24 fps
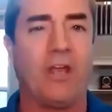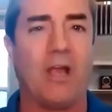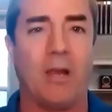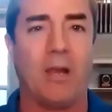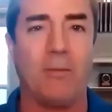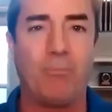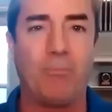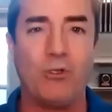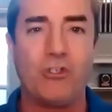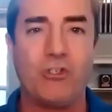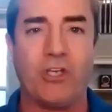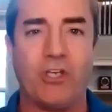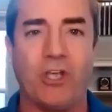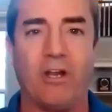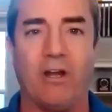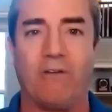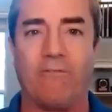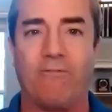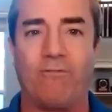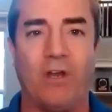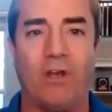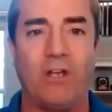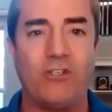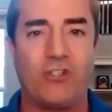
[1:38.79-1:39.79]
I appreciate our
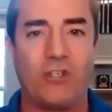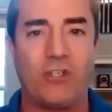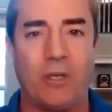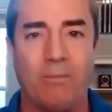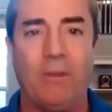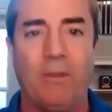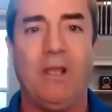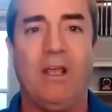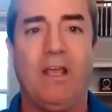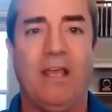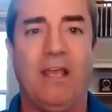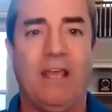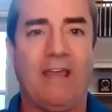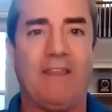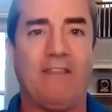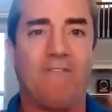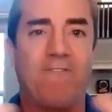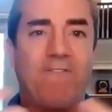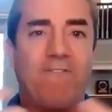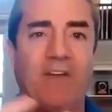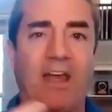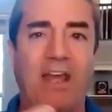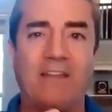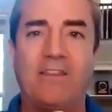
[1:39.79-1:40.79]
friendship and the
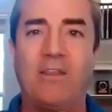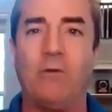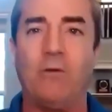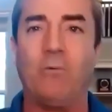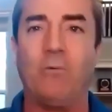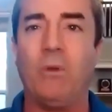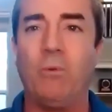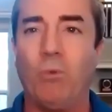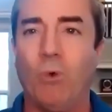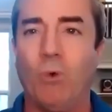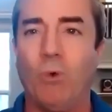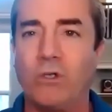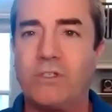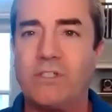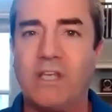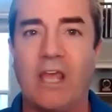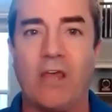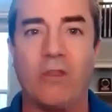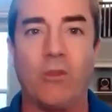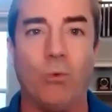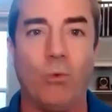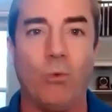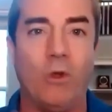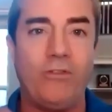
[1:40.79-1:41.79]
fact that we work
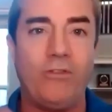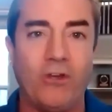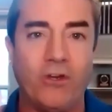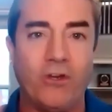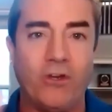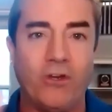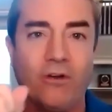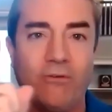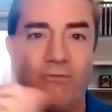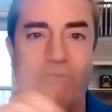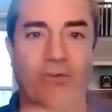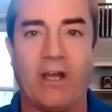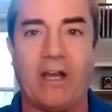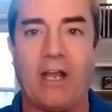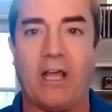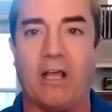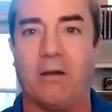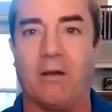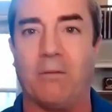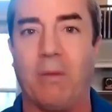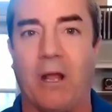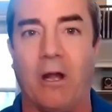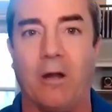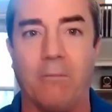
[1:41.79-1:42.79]
together. One thing you're going to find out
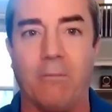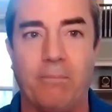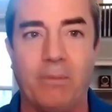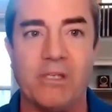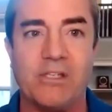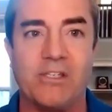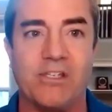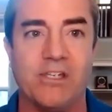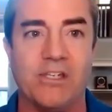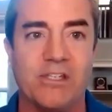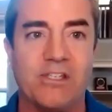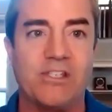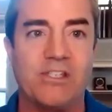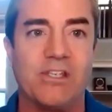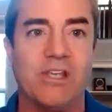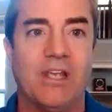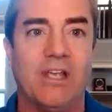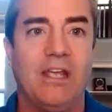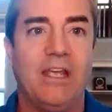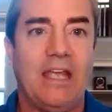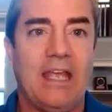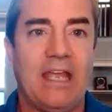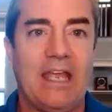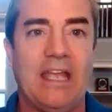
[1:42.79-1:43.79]
about our business
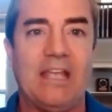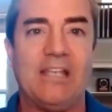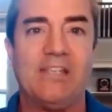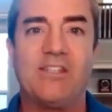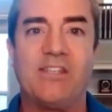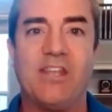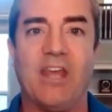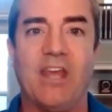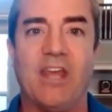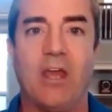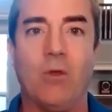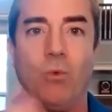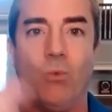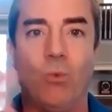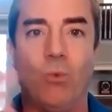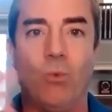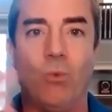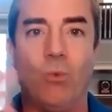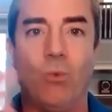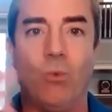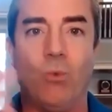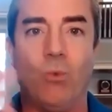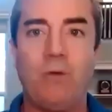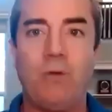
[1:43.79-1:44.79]
is that
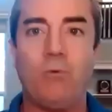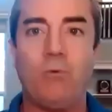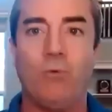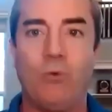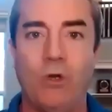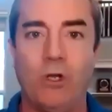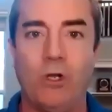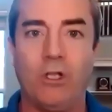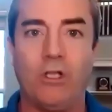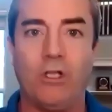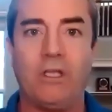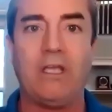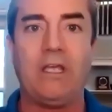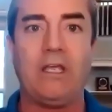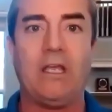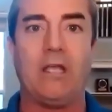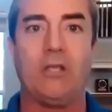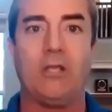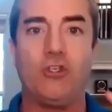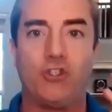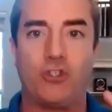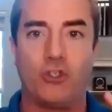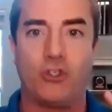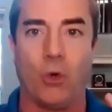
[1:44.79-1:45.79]
we really
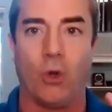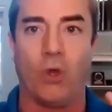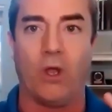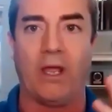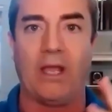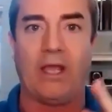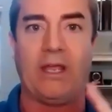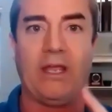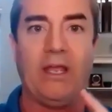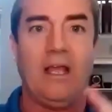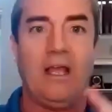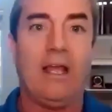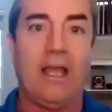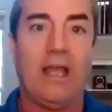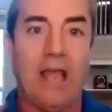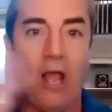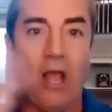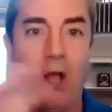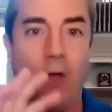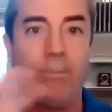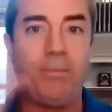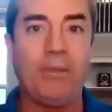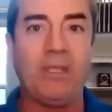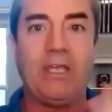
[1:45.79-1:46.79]
enjoy
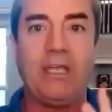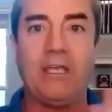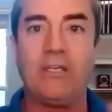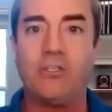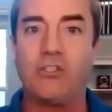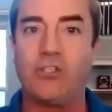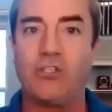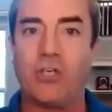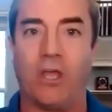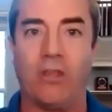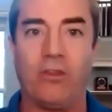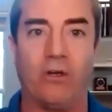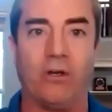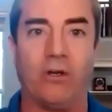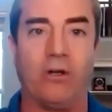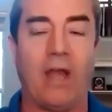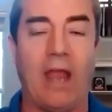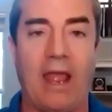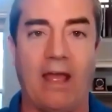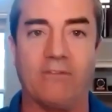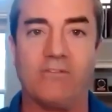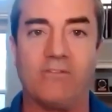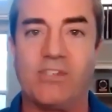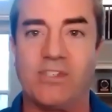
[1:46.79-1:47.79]
helping each other
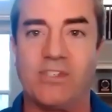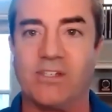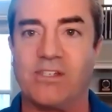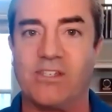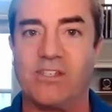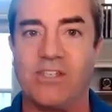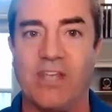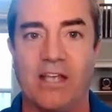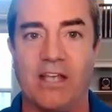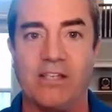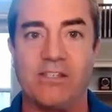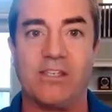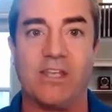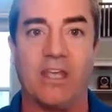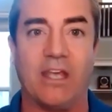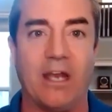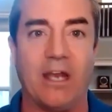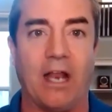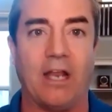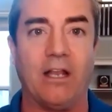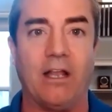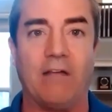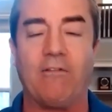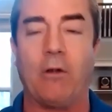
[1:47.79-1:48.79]
have success. And I
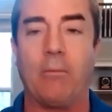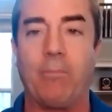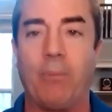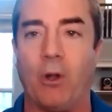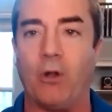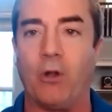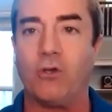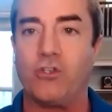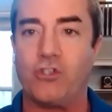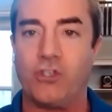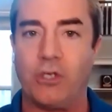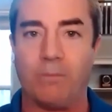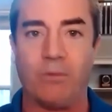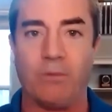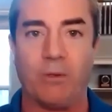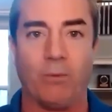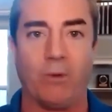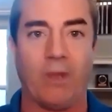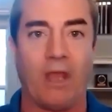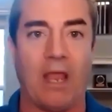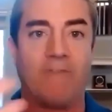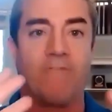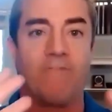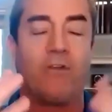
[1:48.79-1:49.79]
love our partnership that
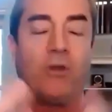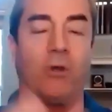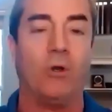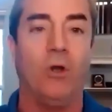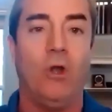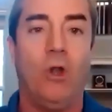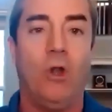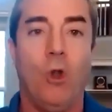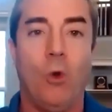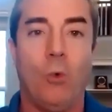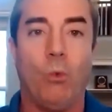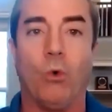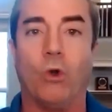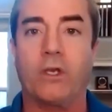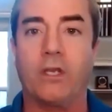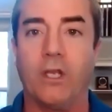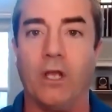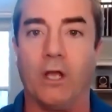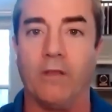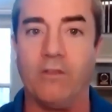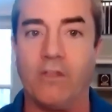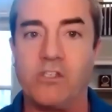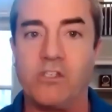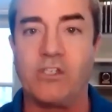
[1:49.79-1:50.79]
we have here working
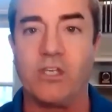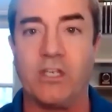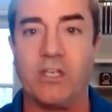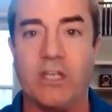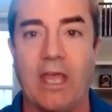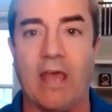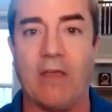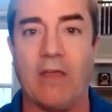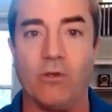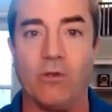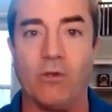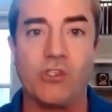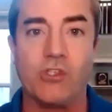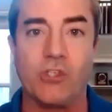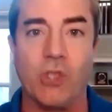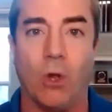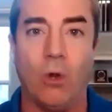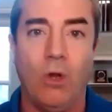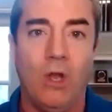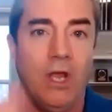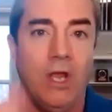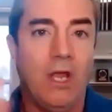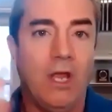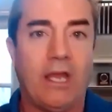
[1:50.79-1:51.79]
on this together.
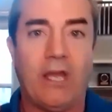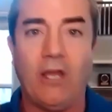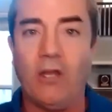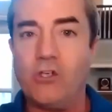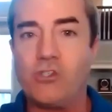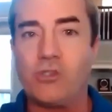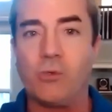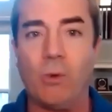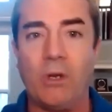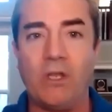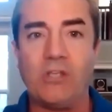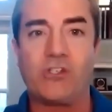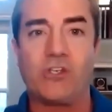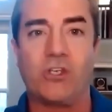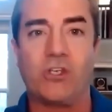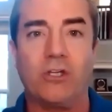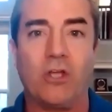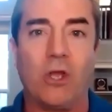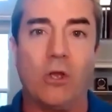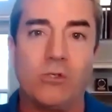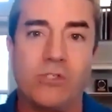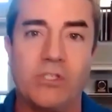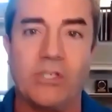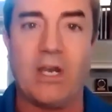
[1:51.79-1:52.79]
So here's the way it's going to
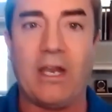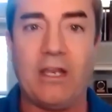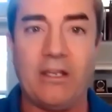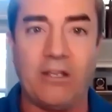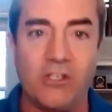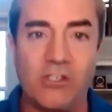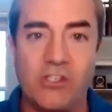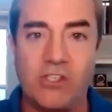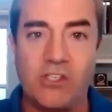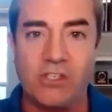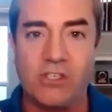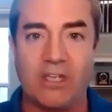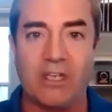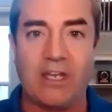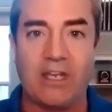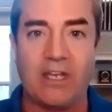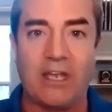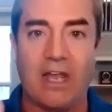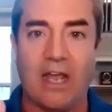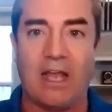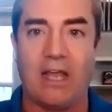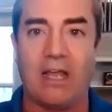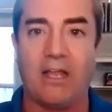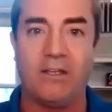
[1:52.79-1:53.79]
go tonight. This is the
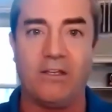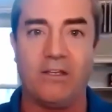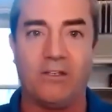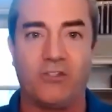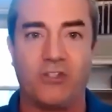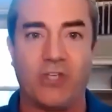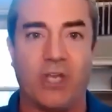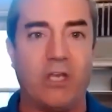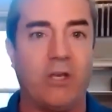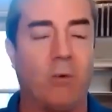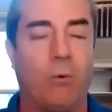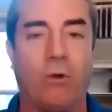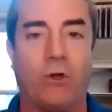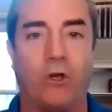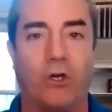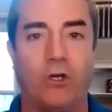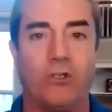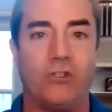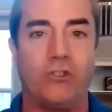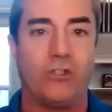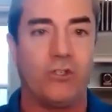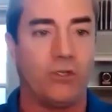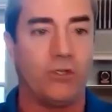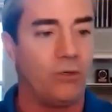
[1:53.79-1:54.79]
agenda we're going
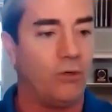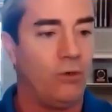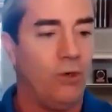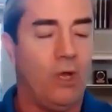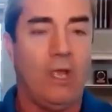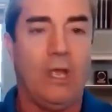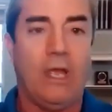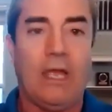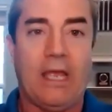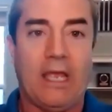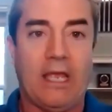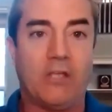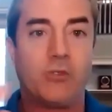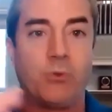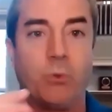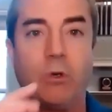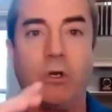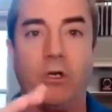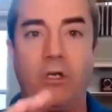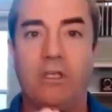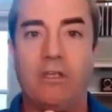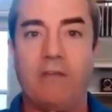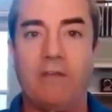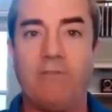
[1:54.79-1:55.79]
to do is we're
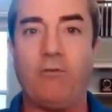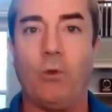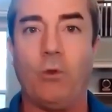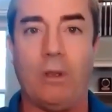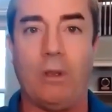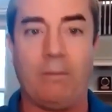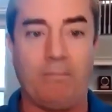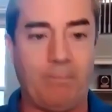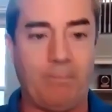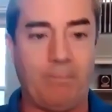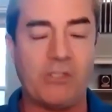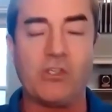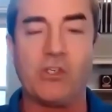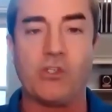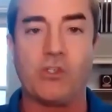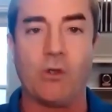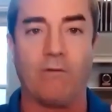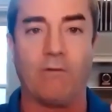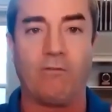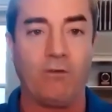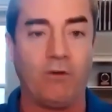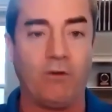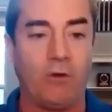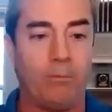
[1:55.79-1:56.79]
going to give you a business
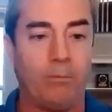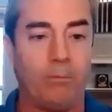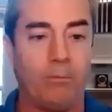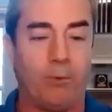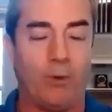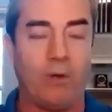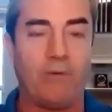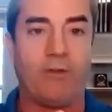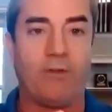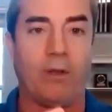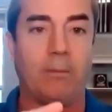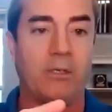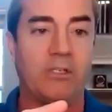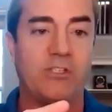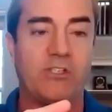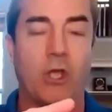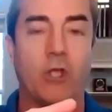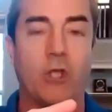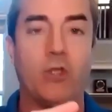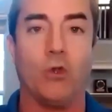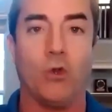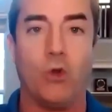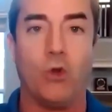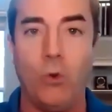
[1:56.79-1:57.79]
overview briefing. I'm going to tell
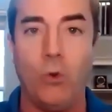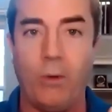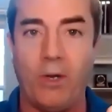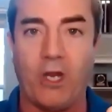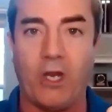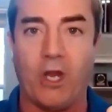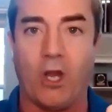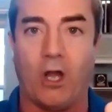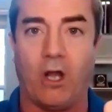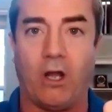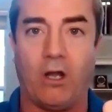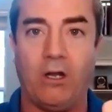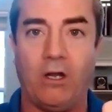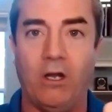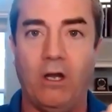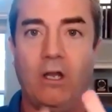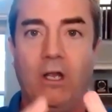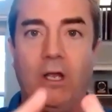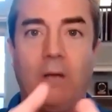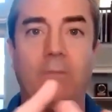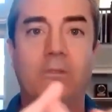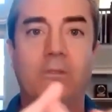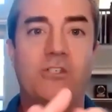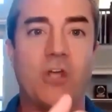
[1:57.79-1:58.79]
you who we are.
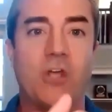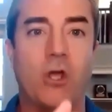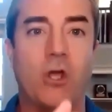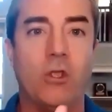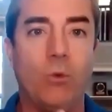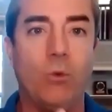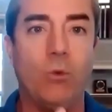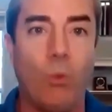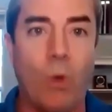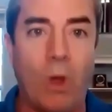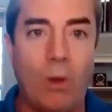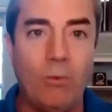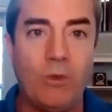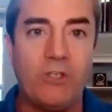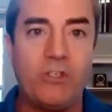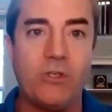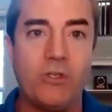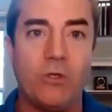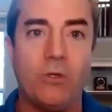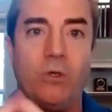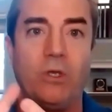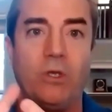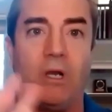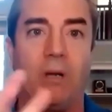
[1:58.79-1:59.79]
I'm going to tell you what we
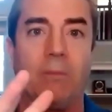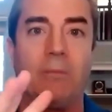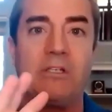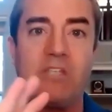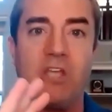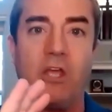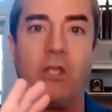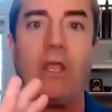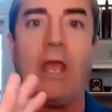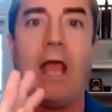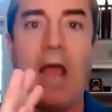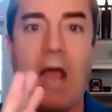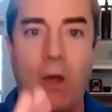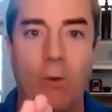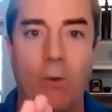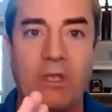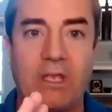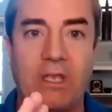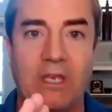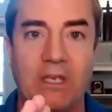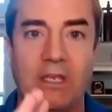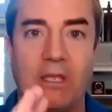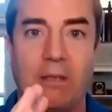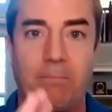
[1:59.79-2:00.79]
do, and I'm going to tell you how we
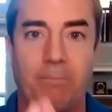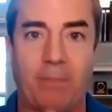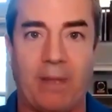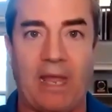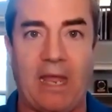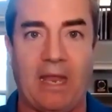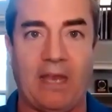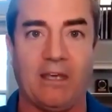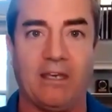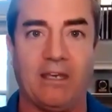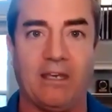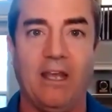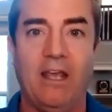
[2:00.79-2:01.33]
can get paid.